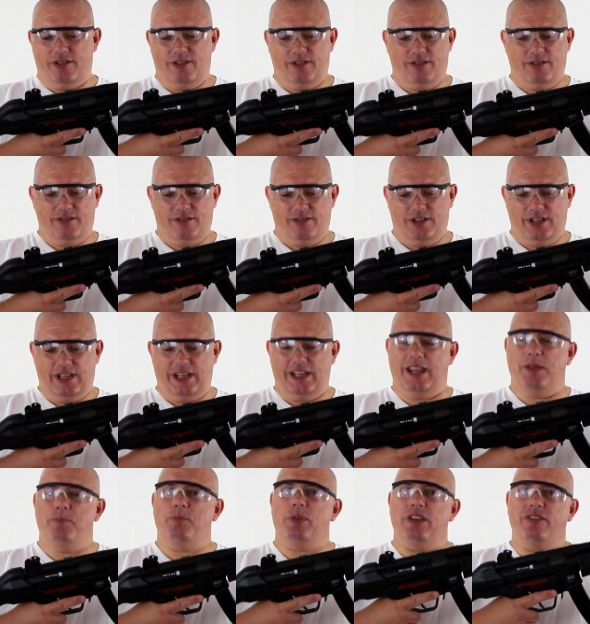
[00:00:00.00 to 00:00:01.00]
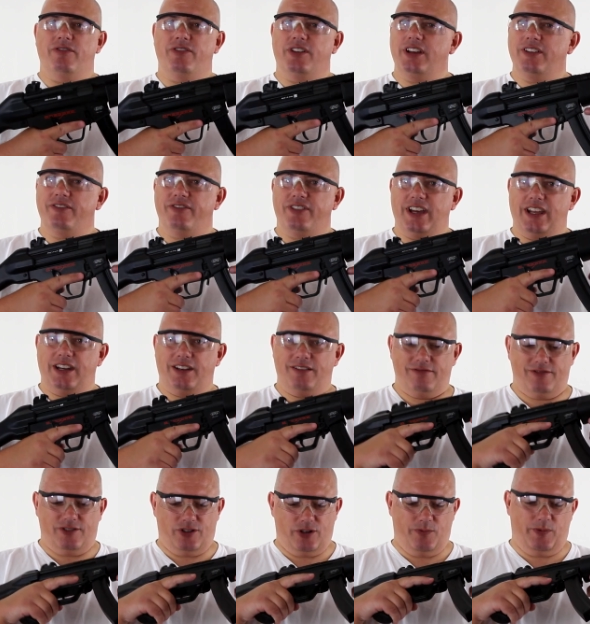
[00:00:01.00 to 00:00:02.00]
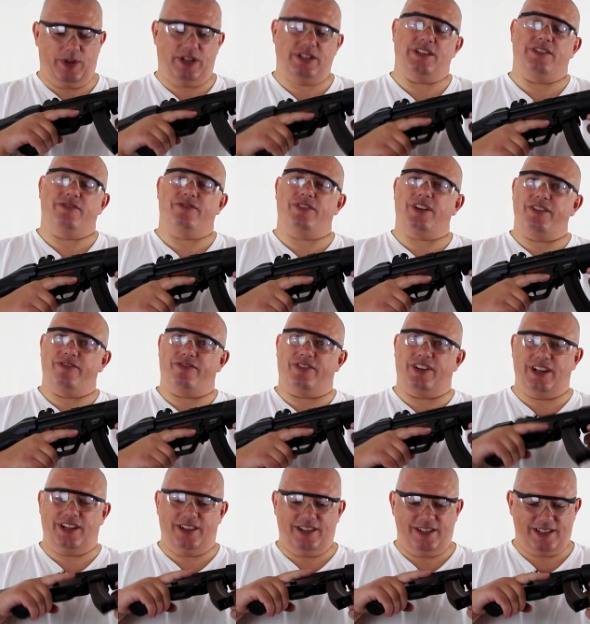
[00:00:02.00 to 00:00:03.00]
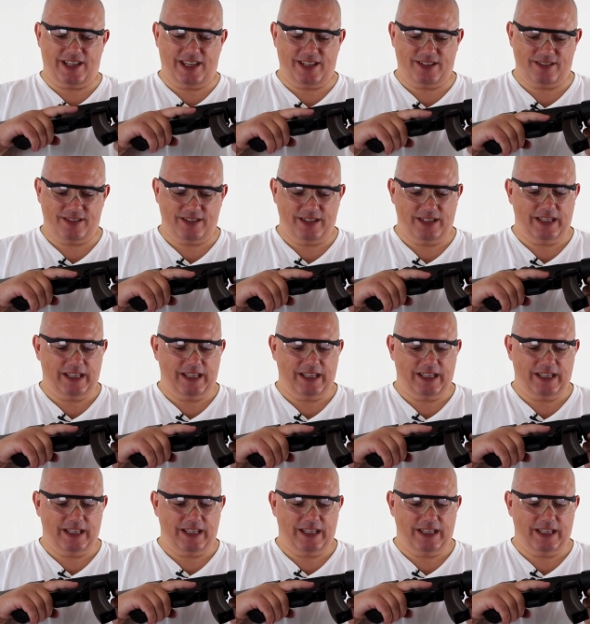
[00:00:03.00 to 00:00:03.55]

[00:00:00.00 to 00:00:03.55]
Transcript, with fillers: you're an MP5 fan, or a BT5 fan in this case,